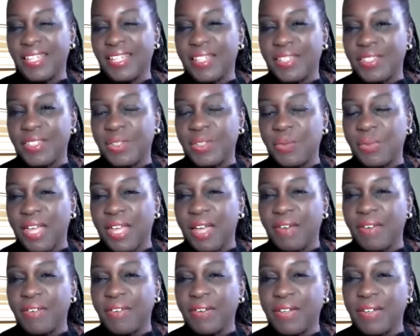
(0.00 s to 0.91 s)
So we
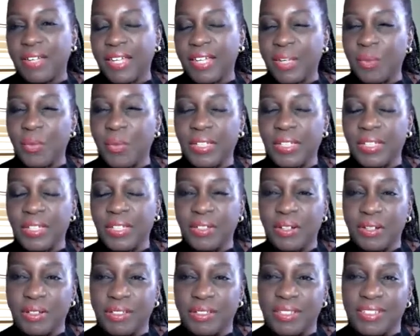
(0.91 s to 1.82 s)
have cooking with the
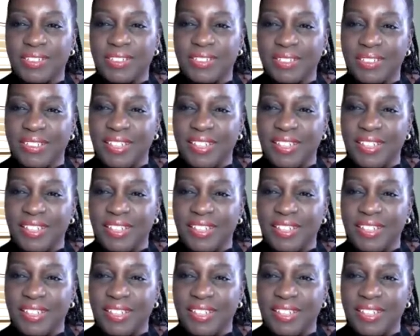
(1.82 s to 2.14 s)
doctor.